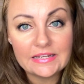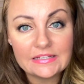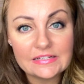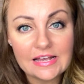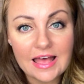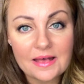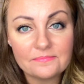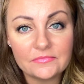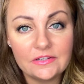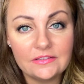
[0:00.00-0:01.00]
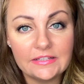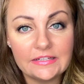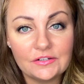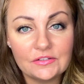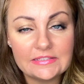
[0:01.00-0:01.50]
in a
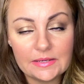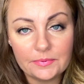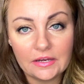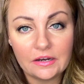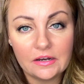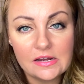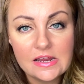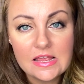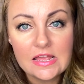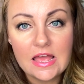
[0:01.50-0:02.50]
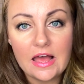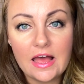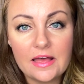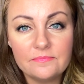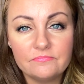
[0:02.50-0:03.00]
little tip here.
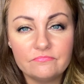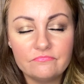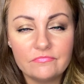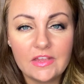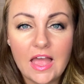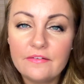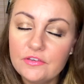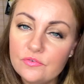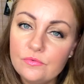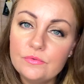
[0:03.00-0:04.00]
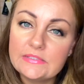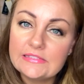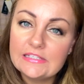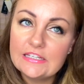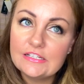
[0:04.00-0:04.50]
Have you
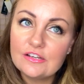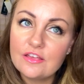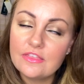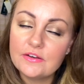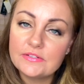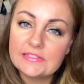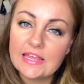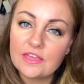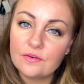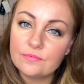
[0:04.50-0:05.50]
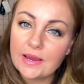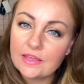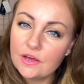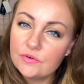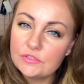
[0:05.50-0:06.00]
seen those like
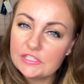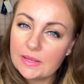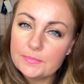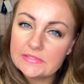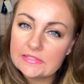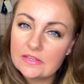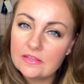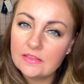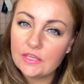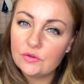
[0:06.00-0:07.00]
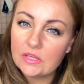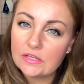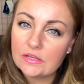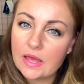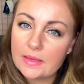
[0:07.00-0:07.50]
Recco chips that you
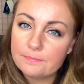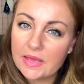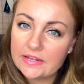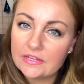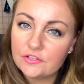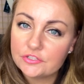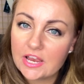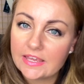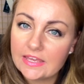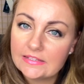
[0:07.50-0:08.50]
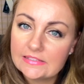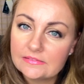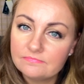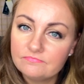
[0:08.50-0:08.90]
can embed in your jackets?